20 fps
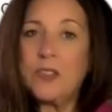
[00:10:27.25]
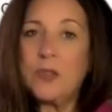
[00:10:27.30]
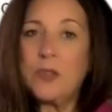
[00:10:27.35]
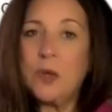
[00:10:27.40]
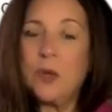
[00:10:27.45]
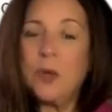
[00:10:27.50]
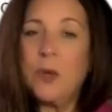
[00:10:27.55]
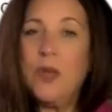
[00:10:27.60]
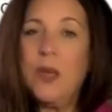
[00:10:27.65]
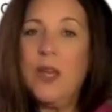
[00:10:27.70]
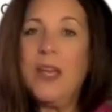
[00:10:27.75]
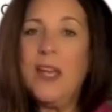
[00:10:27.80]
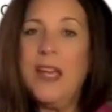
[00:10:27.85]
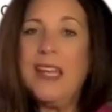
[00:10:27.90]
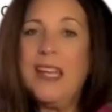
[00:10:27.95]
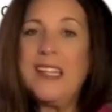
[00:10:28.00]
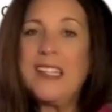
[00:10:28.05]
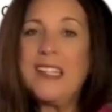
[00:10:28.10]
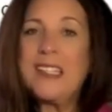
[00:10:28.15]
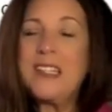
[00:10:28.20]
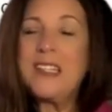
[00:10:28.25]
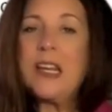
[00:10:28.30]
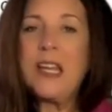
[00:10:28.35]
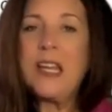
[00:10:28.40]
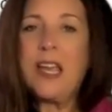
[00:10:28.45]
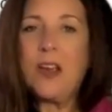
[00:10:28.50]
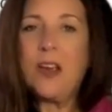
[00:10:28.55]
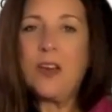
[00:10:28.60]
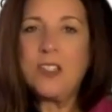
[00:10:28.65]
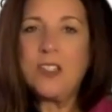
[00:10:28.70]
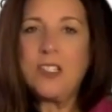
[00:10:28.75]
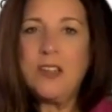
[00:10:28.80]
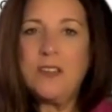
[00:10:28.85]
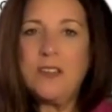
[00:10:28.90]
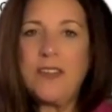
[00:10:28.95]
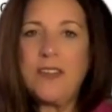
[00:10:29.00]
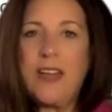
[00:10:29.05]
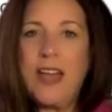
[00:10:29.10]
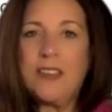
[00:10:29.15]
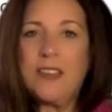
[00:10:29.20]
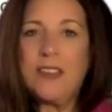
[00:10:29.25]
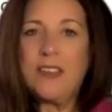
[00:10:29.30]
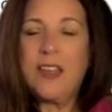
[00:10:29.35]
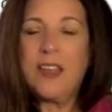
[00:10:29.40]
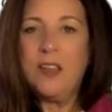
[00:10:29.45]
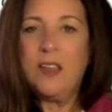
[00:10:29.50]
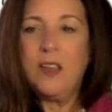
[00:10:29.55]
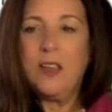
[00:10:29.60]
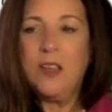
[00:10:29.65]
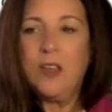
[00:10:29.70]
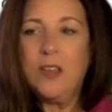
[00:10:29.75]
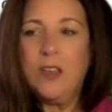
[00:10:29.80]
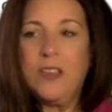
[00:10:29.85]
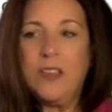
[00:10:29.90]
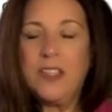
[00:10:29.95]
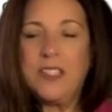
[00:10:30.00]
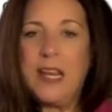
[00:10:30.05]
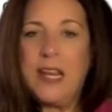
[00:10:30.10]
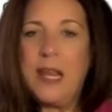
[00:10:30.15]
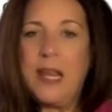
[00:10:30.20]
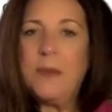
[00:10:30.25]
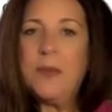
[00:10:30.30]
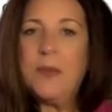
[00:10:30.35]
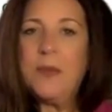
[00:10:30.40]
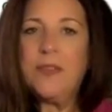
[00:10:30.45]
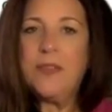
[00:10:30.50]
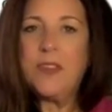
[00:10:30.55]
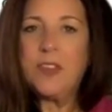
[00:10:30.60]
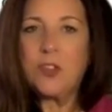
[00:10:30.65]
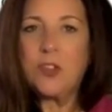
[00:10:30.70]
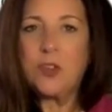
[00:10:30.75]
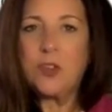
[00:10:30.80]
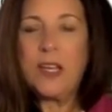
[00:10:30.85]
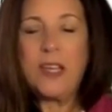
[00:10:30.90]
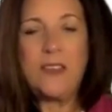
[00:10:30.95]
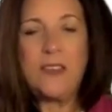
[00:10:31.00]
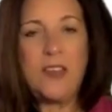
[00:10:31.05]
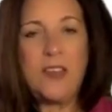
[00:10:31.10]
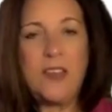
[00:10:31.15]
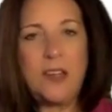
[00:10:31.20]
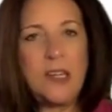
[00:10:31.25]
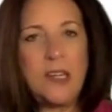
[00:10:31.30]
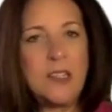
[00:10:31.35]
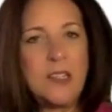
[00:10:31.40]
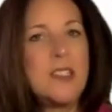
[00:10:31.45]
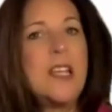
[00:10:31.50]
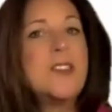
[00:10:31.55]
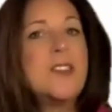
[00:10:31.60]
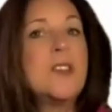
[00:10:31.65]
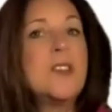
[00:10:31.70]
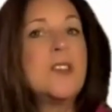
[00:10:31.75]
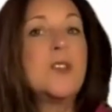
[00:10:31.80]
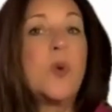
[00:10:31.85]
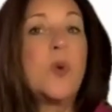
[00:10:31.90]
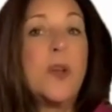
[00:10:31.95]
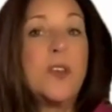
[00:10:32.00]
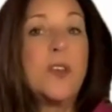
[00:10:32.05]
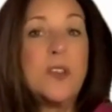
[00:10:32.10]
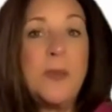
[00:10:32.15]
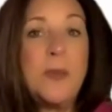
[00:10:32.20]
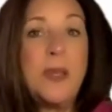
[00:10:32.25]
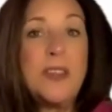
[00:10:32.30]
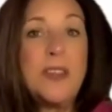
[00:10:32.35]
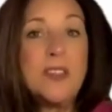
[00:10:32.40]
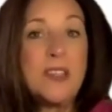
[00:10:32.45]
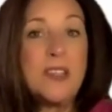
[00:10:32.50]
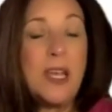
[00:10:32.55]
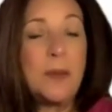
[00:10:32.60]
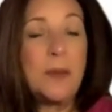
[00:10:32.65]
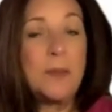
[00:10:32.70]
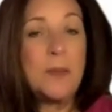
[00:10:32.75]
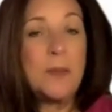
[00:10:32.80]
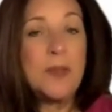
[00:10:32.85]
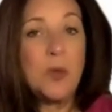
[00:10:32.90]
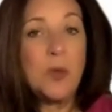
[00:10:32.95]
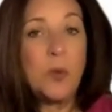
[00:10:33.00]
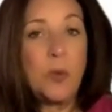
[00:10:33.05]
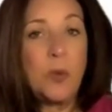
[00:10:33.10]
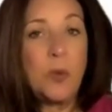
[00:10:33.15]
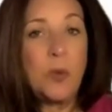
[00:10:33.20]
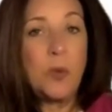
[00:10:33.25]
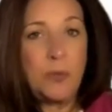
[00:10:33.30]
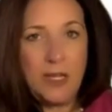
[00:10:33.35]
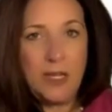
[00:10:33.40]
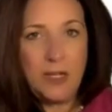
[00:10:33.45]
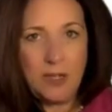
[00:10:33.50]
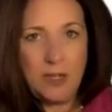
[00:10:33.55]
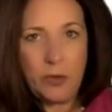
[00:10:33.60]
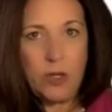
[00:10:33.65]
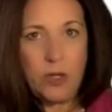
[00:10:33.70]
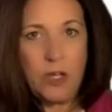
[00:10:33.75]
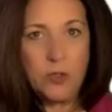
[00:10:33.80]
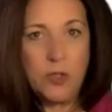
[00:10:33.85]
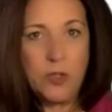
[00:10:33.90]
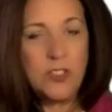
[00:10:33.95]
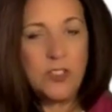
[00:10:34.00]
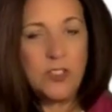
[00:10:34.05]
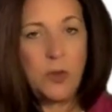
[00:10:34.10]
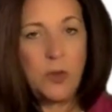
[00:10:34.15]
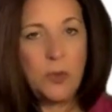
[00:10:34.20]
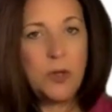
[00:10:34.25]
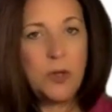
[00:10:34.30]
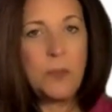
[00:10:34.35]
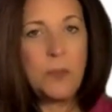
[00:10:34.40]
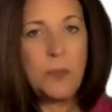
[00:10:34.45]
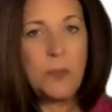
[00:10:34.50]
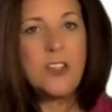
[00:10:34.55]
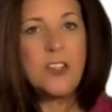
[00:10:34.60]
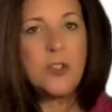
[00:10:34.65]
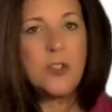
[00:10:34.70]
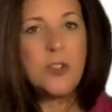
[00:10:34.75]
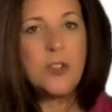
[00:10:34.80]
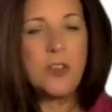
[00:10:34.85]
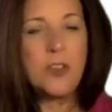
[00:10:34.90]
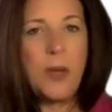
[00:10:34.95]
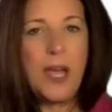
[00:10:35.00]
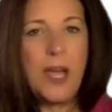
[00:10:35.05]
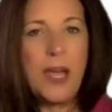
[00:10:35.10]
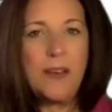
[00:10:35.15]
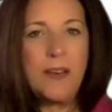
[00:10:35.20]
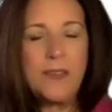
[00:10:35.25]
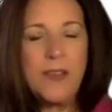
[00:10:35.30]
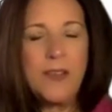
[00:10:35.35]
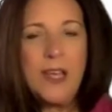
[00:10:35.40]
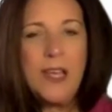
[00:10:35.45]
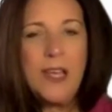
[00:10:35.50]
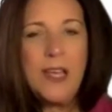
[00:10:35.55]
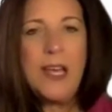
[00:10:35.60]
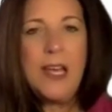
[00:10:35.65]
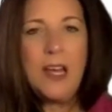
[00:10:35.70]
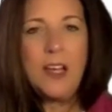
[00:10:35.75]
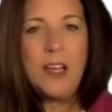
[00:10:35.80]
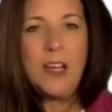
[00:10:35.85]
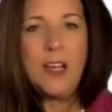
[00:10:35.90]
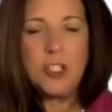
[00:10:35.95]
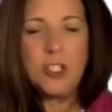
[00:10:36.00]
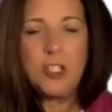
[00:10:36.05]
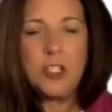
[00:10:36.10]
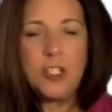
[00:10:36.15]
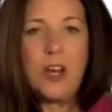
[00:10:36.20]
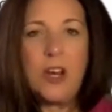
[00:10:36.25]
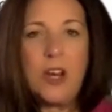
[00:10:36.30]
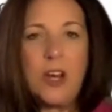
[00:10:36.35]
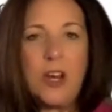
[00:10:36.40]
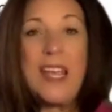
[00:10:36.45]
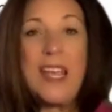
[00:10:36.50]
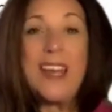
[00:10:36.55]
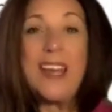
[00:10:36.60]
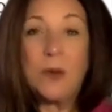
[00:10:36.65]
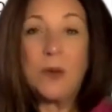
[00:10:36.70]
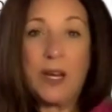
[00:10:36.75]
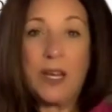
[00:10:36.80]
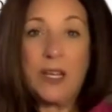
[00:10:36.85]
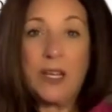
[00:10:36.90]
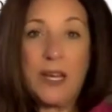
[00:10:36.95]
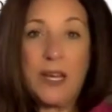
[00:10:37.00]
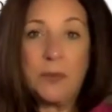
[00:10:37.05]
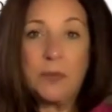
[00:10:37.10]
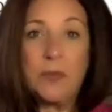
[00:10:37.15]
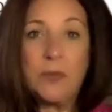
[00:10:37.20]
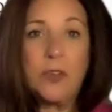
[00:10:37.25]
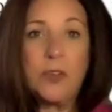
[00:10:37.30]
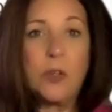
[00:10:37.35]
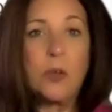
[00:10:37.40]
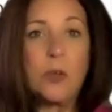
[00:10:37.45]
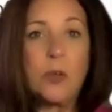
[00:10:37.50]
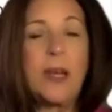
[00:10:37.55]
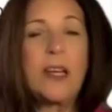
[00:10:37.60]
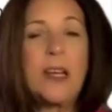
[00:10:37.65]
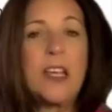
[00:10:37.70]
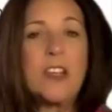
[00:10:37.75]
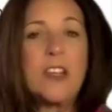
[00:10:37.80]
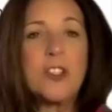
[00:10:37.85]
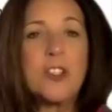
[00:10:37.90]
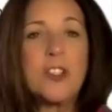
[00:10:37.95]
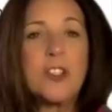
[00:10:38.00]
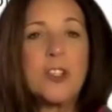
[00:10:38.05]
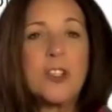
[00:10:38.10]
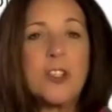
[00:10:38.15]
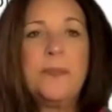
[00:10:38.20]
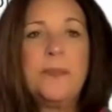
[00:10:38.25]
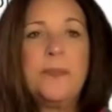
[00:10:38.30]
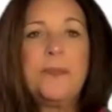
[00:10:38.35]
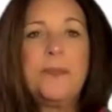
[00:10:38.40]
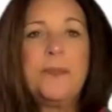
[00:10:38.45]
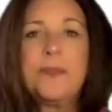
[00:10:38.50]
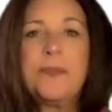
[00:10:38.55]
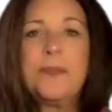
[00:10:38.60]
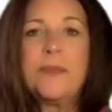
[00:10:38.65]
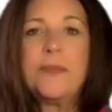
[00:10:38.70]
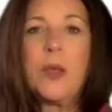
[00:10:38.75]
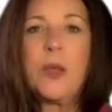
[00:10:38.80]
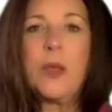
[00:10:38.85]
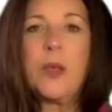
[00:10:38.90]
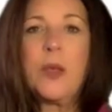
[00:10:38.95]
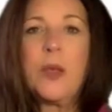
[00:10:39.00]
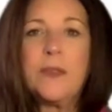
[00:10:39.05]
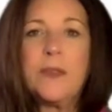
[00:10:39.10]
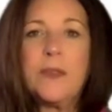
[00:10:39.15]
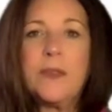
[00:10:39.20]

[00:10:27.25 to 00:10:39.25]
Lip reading: So it is not a guaranteed fact that the name of the drug in the United States is going to be the same as it would be in another country. So you want to make sure that you have a generic and a brand name for your medications. Okay.